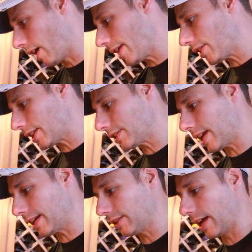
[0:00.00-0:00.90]
rather than
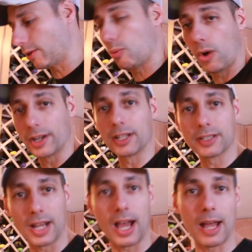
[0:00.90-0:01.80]
take like one at
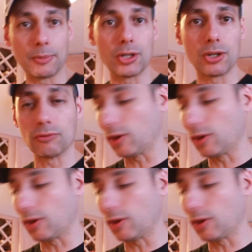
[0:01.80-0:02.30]
a time, you could